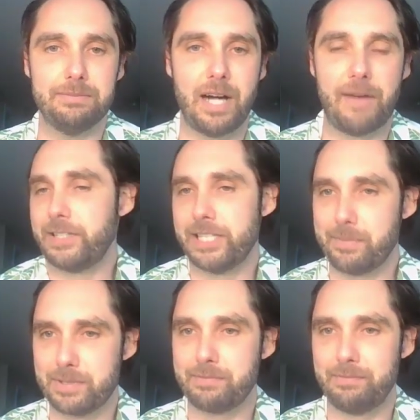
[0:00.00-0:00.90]

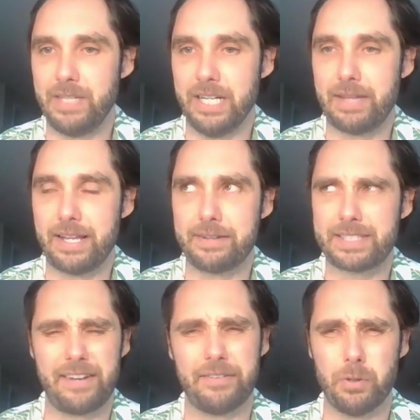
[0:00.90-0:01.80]
Oftentimes, that's
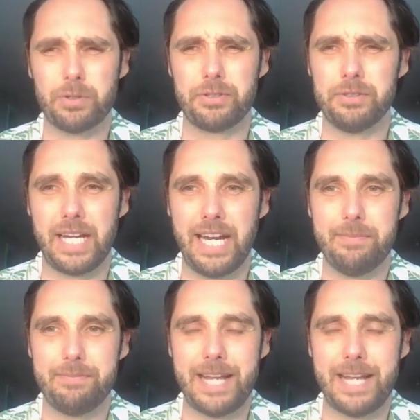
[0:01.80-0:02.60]
kind of an old school game.